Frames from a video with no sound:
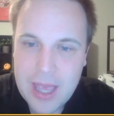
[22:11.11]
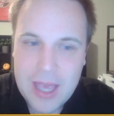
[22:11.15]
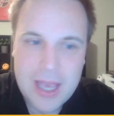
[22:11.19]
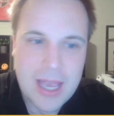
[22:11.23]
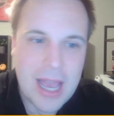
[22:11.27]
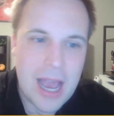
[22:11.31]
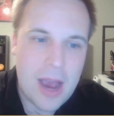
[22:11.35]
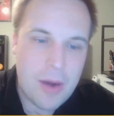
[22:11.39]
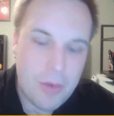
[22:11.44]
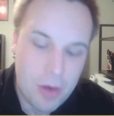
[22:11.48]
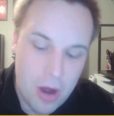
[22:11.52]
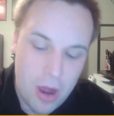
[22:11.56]

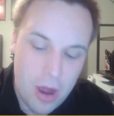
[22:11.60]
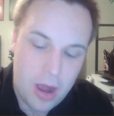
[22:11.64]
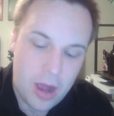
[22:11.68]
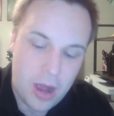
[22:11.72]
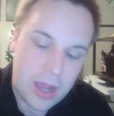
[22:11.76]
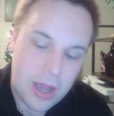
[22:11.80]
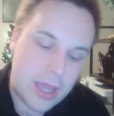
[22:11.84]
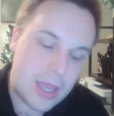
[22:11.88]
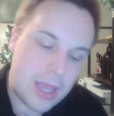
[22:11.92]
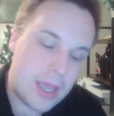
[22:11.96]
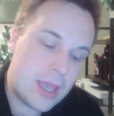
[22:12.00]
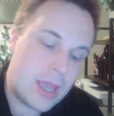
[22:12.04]
got
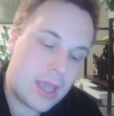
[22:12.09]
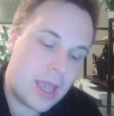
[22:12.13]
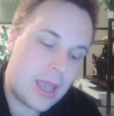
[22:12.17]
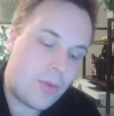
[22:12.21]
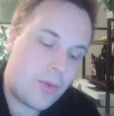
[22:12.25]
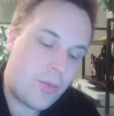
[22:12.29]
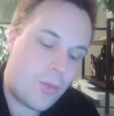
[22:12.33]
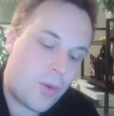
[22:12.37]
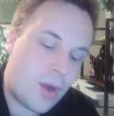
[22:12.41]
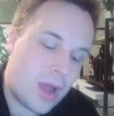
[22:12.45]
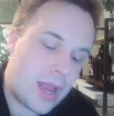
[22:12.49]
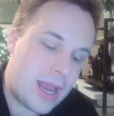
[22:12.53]
wrong
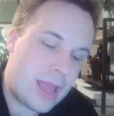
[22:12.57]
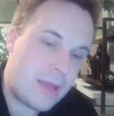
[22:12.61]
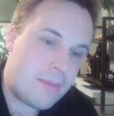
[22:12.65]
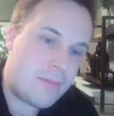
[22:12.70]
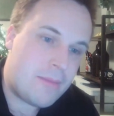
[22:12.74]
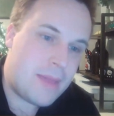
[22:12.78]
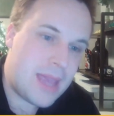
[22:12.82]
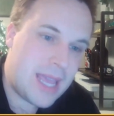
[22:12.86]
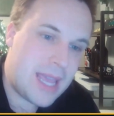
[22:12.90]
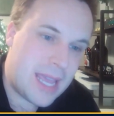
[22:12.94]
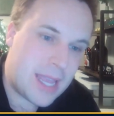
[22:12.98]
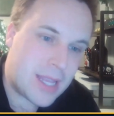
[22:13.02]
and what it
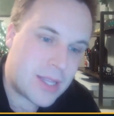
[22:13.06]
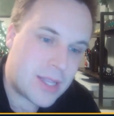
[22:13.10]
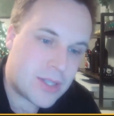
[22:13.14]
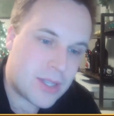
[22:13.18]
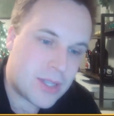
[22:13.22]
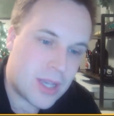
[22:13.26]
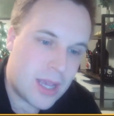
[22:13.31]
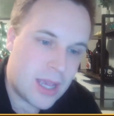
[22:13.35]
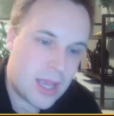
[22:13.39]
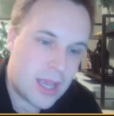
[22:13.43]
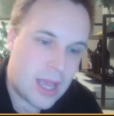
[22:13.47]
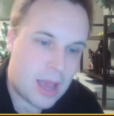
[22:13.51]
means
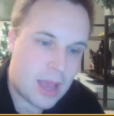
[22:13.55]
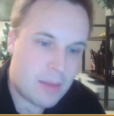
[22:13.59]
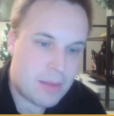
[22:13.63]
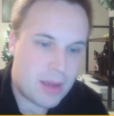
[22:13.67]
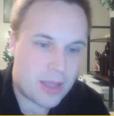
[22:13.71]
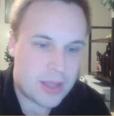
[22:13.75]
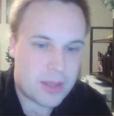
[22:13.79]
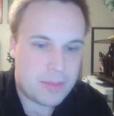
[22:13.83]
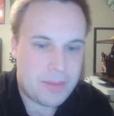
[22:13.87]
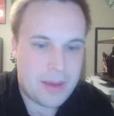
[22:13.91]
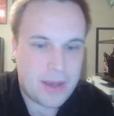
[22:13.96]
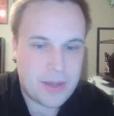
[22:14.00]

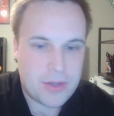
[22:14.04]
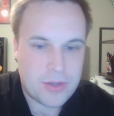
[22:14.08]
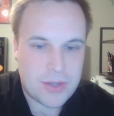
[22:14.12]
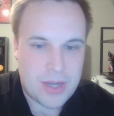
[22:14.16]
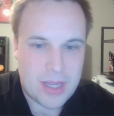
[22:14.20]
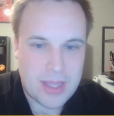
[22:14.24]
about the Pacers.